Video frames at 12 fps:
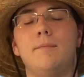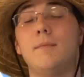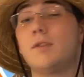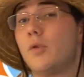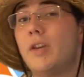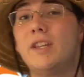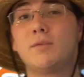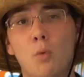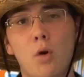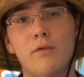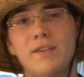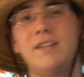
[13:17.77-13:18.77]
So he's
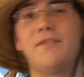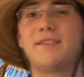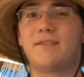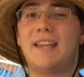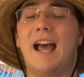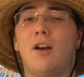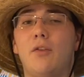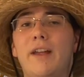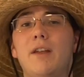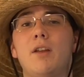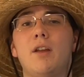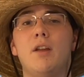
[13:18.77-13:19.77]
more of a defensive tackle
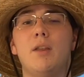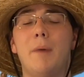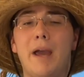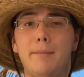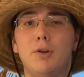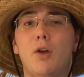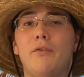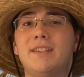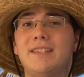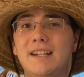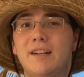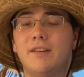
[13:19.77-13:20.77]
that the Miami
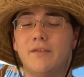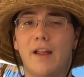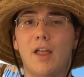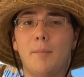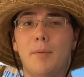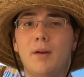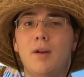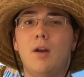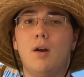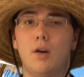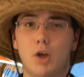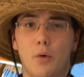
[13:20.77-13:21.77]
Dolphins need to develop
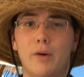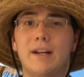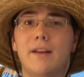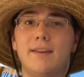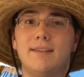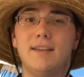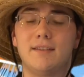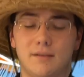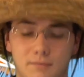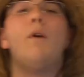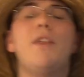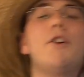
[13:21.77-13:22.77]
going into the
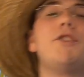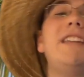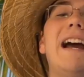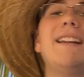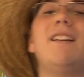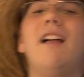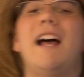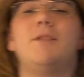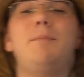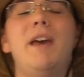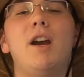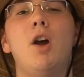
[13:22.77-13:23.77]
season. With our second to
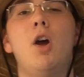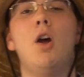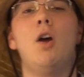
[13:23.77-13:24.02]
last pick,